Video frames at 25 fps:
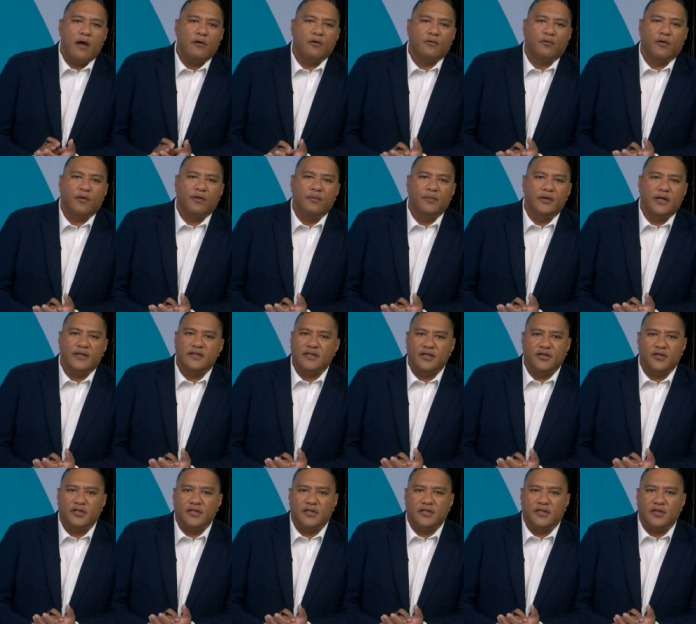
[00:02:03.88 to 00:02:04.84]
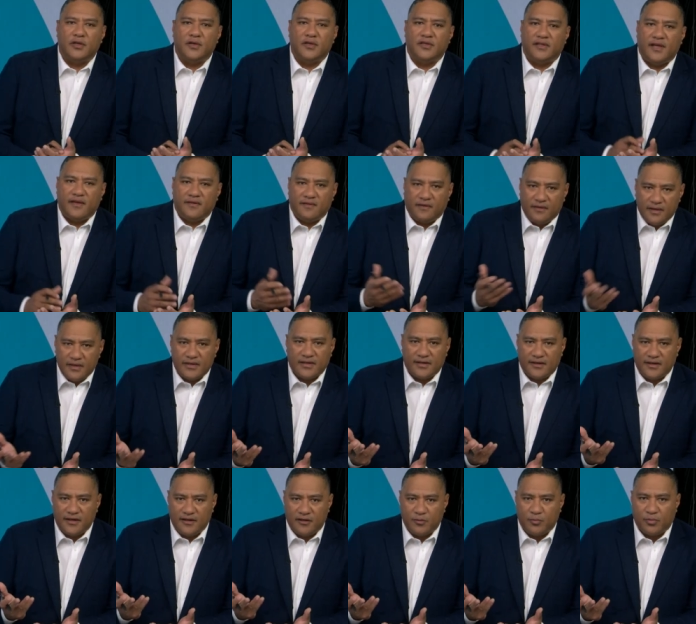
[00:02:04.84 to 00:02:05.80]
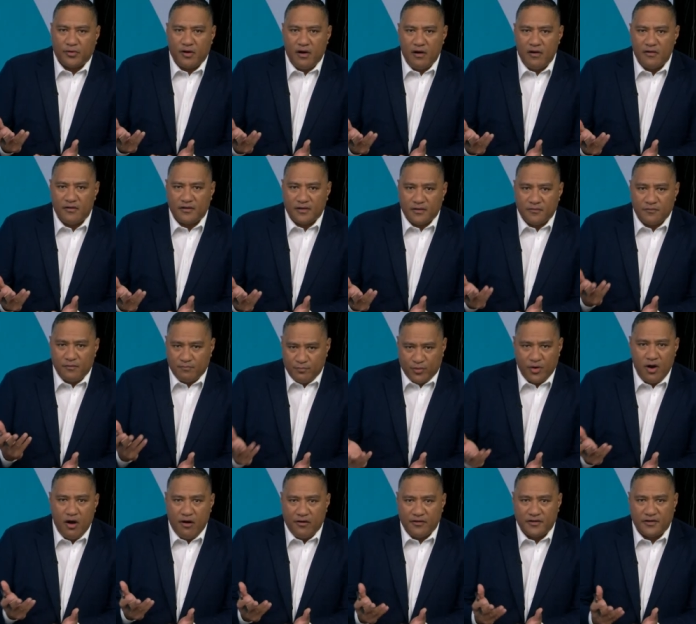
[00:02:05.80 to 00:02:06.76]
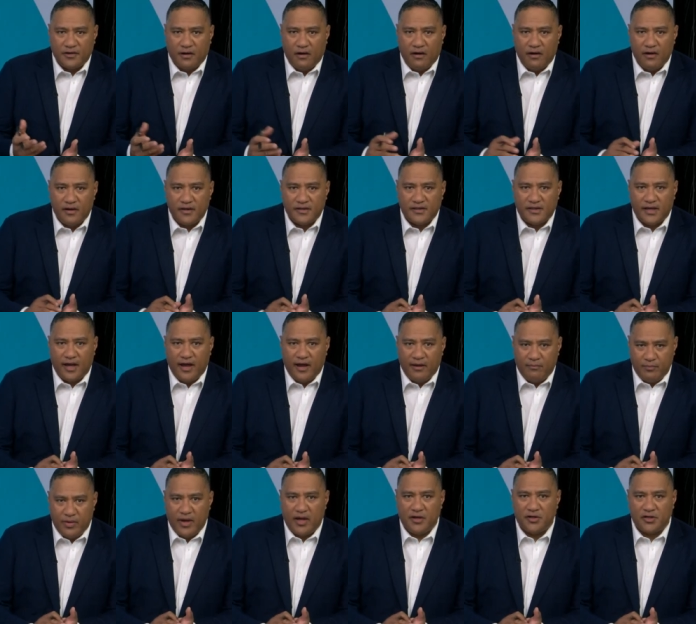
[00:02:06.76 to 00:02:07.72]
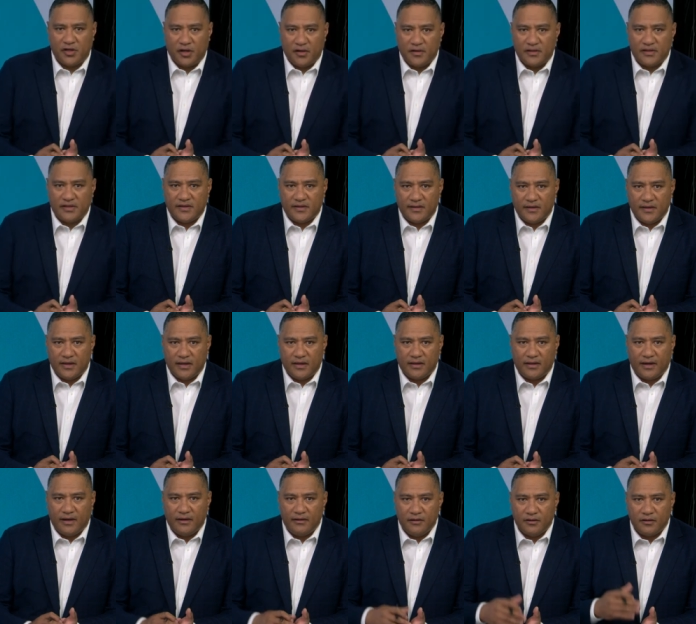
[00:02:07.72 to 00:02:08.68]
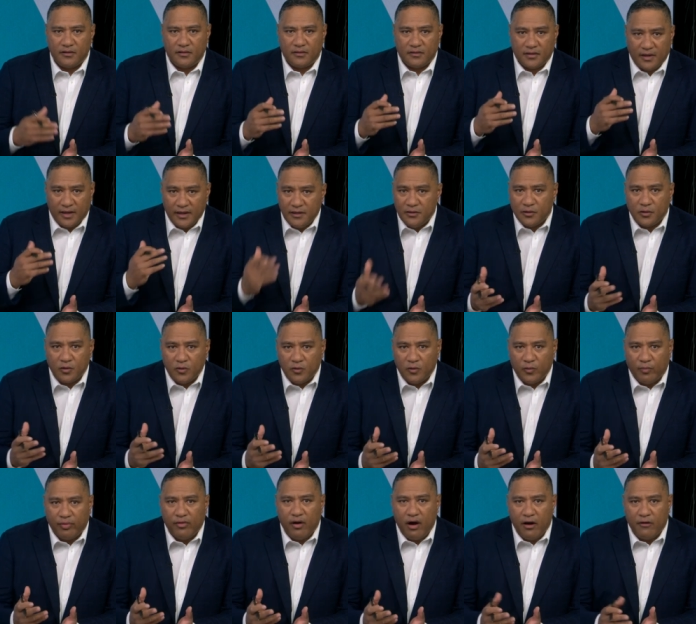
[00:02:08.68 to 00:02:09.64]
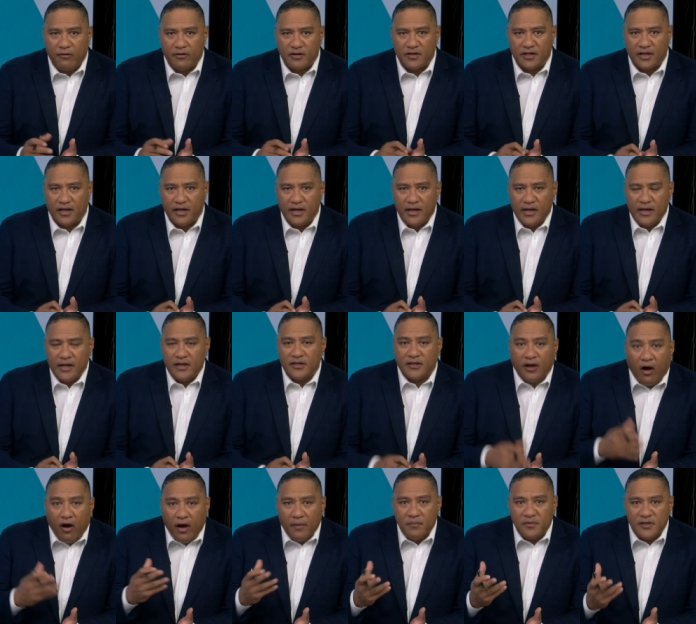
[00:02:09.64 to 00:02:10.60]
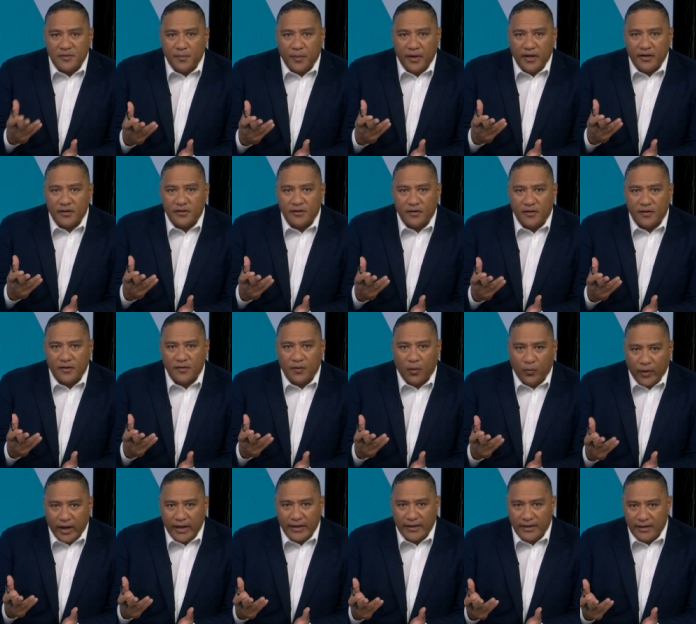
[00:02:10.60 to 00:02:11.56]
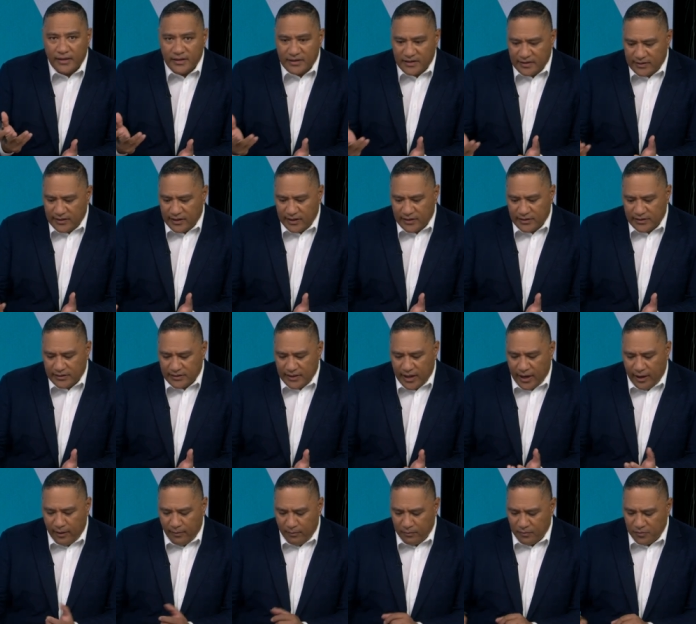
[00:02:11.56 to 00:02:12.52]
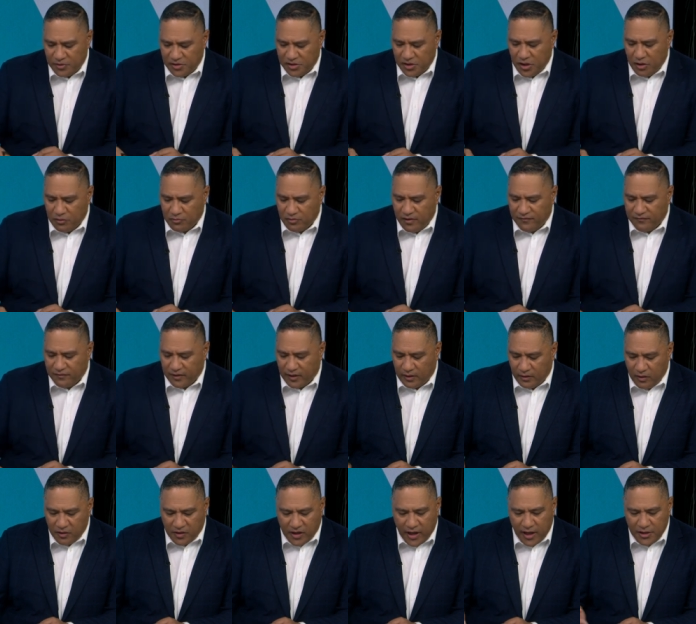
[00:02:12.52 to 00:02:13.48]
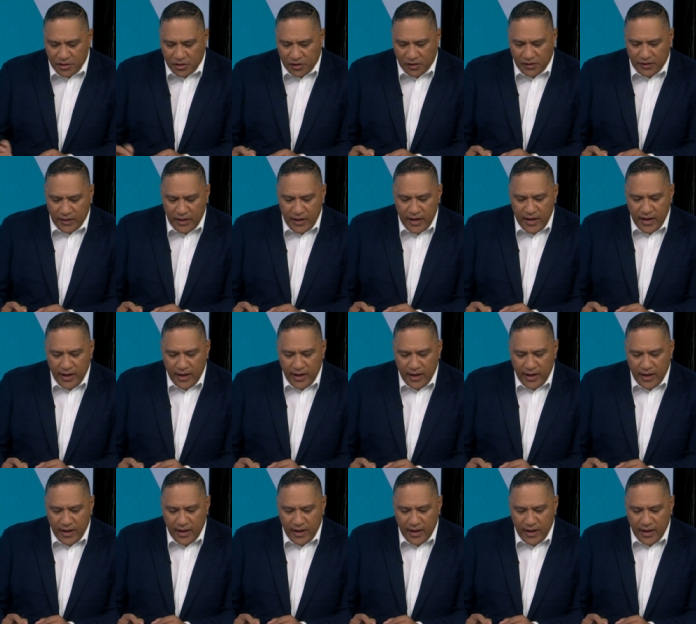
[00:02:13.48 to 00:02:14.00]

algorithm doesn't just use ethnicity to prioritise uh, patients, uh, clini clinical priority, time spent on the wait list, there's um, geographic location